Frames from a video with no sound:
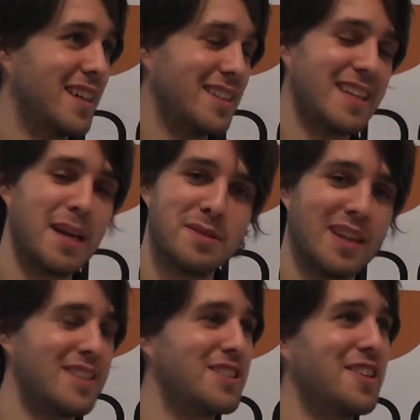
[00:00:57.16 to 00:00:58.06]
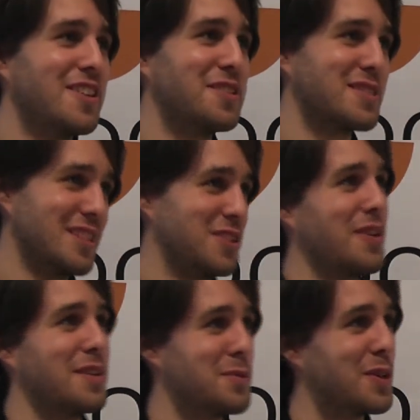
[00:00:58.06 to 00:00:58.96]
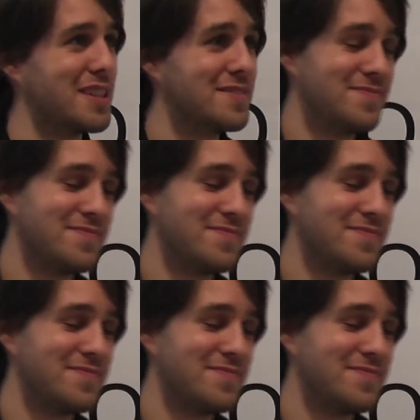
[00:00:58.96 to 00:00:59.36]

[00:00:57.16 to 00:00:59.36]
kids games, they can share those and enjoy them more.